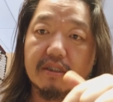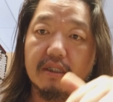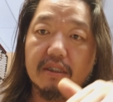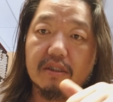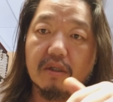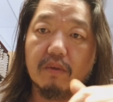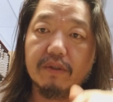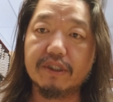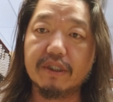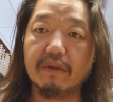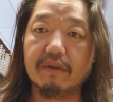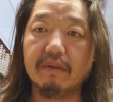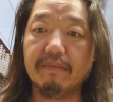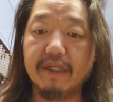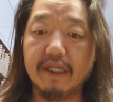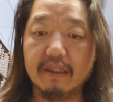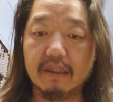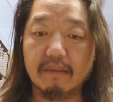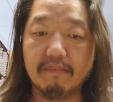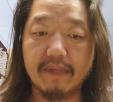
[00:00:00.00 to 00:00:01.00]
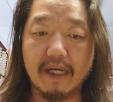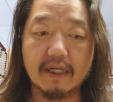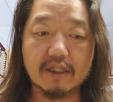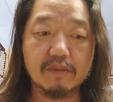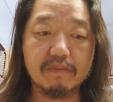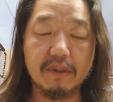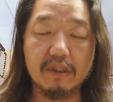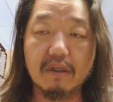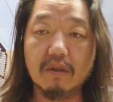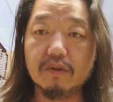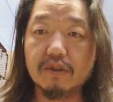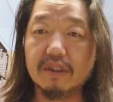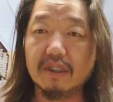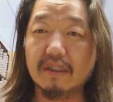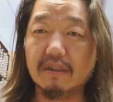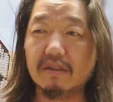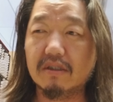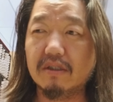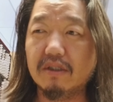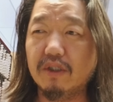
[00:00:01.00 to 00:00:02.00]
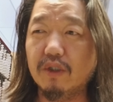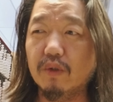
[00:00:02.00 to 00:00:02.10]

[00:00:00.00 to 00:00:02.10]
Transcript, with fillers: is always going to be in the box below since